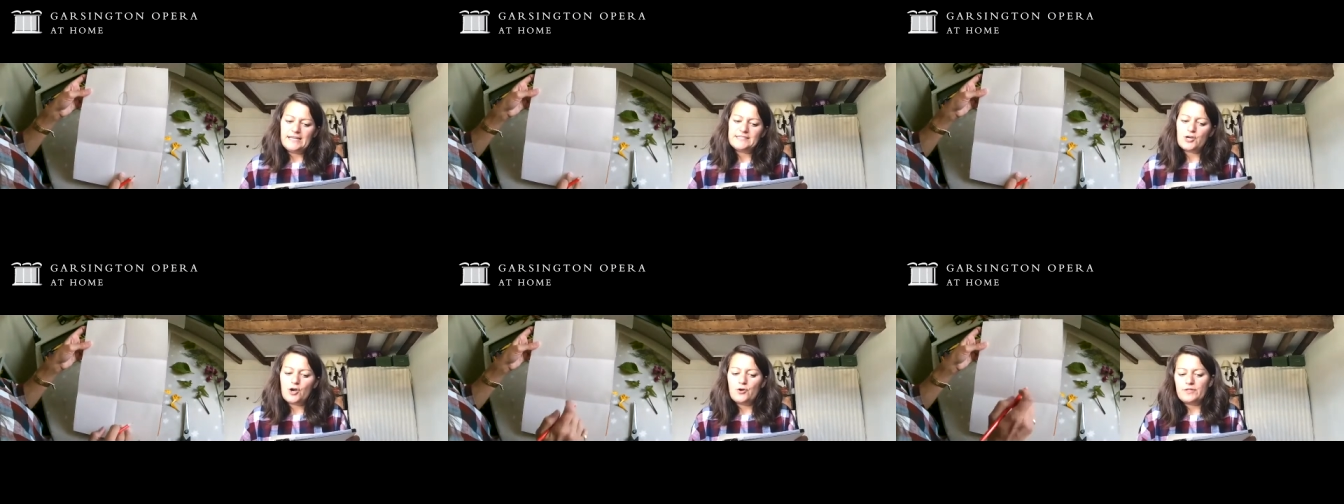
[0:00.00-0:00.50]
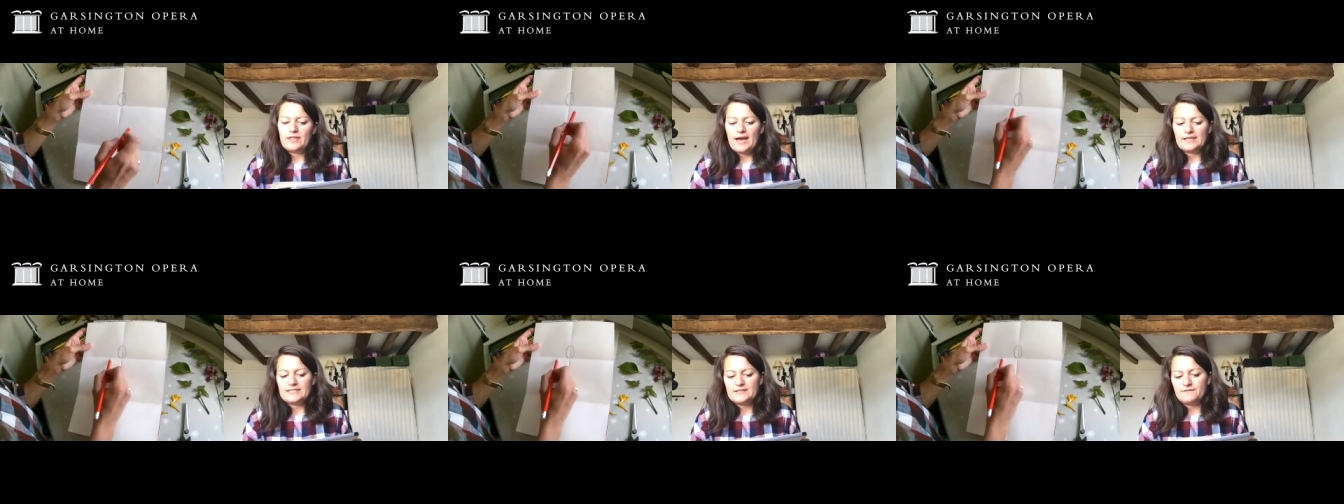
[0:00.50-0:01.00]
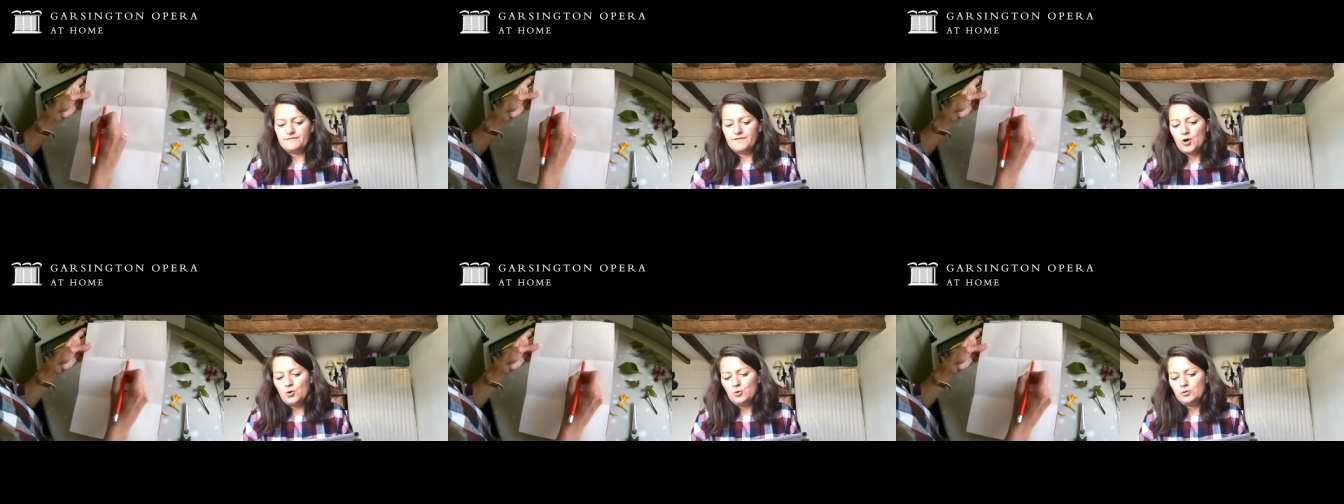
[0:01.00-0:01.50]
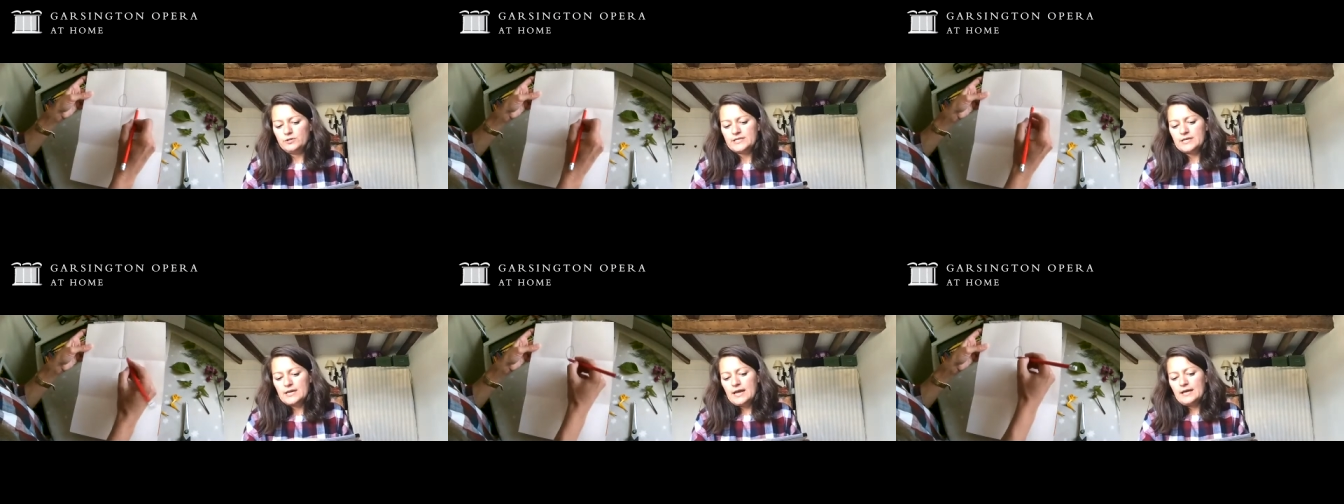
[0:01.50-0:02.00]
So that's the fold,
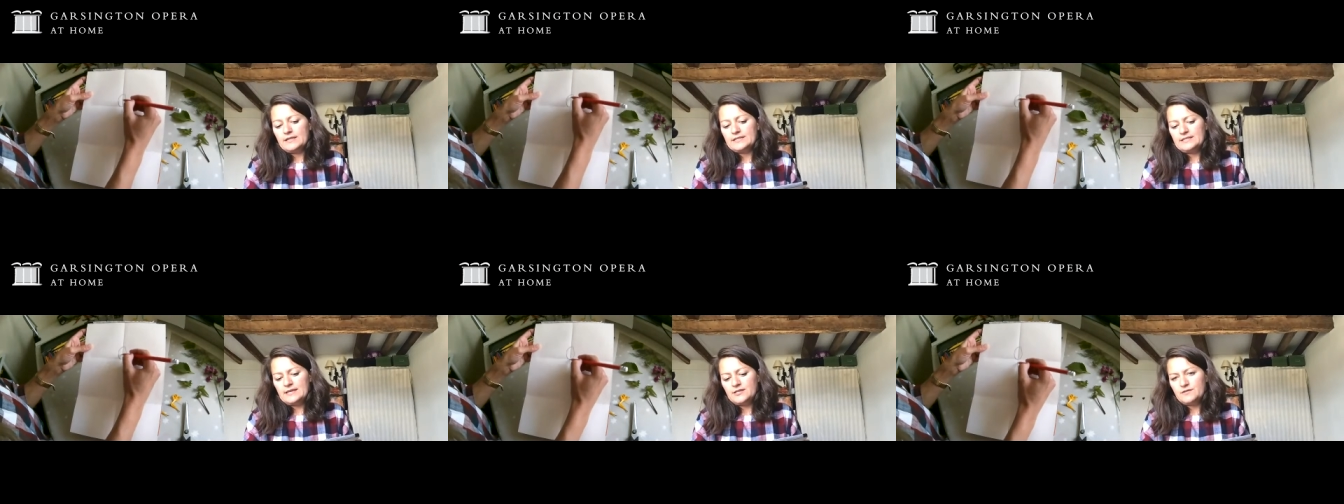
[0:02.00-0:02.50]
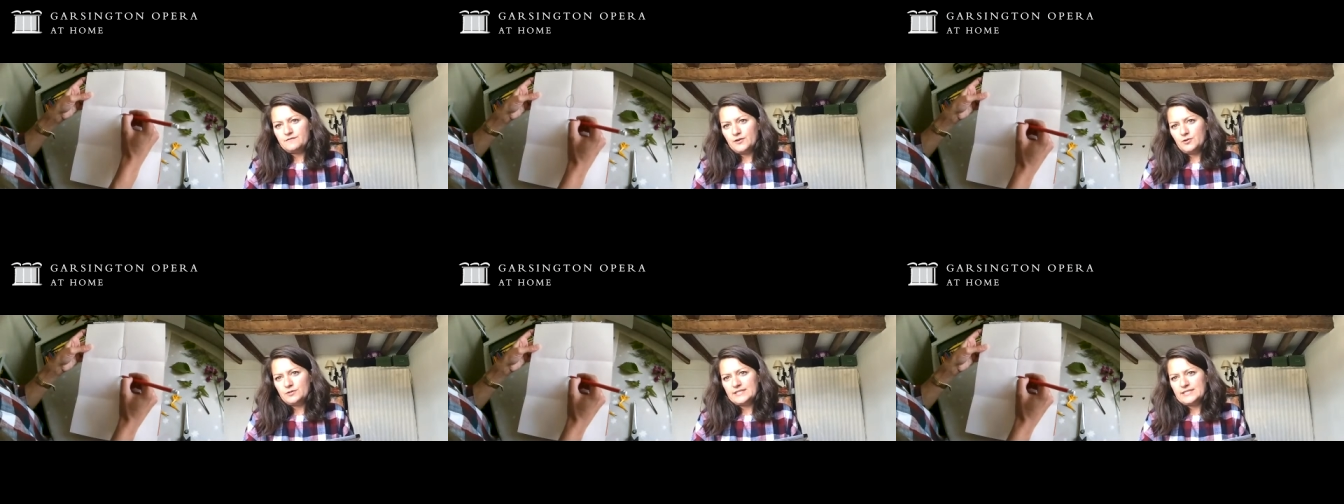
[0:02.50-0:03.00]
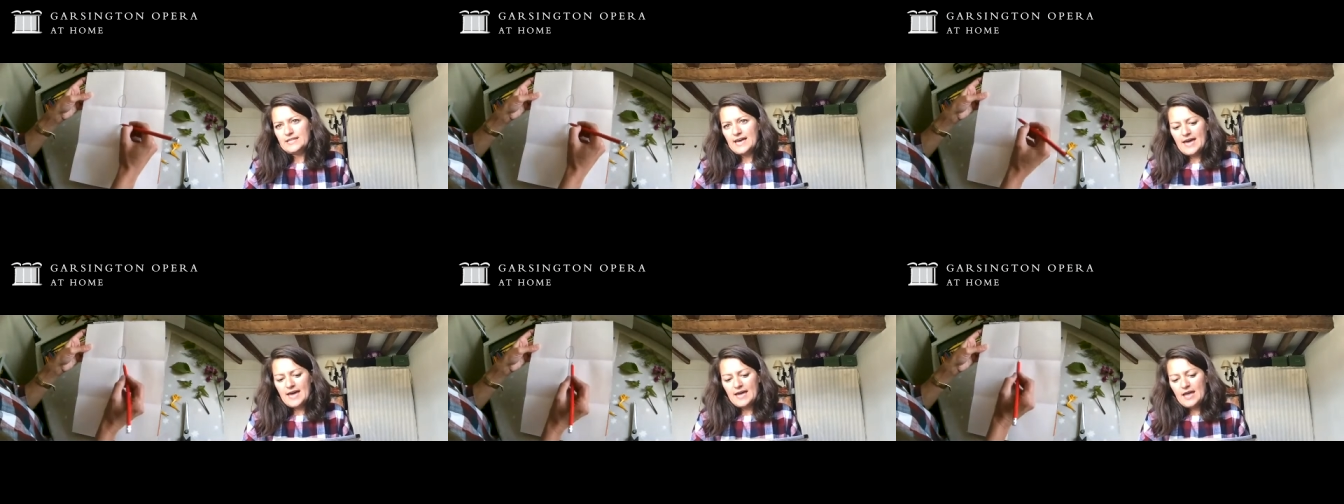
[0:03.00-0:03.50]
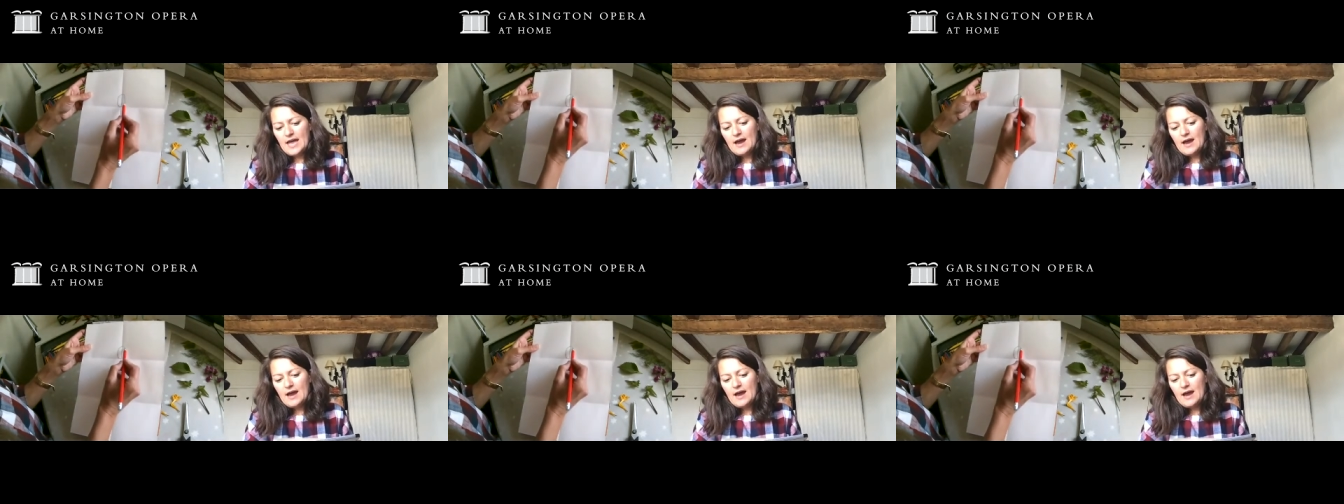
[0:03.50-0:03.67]
the center fold is there,